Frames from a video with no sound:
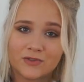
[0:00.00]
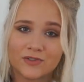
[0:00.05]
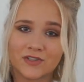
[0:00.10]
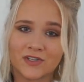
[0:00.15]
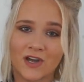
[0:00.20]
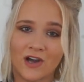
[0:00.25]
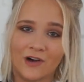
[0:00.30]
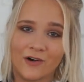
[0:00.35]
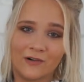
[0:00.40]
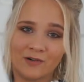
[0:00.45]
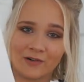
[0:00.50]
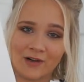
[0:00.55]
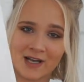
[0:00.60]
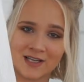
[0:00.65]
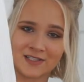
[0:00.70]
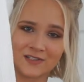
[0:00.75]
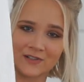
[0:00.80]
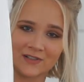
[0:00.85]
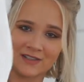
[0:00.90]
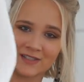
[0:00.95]
So
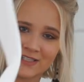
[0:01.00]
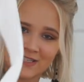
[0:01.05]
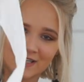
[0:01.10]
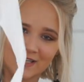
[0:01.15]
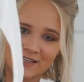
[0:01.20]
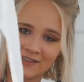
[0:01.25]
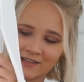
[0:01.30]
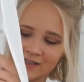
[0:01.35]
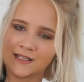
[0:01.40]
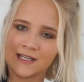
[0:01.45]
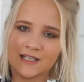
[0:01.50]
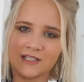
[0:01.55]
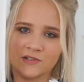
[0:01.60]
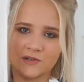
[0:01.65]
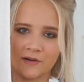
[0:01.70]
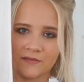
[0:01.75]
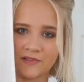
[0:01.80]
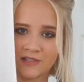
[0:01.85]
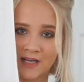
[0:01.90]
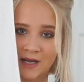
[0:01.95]
as you can see, they
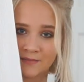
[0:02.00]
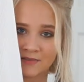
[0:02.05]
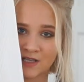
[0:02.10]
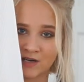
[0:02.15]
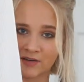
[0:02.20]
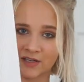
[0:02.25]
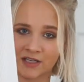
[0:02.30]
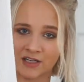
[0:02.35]
do have snaps down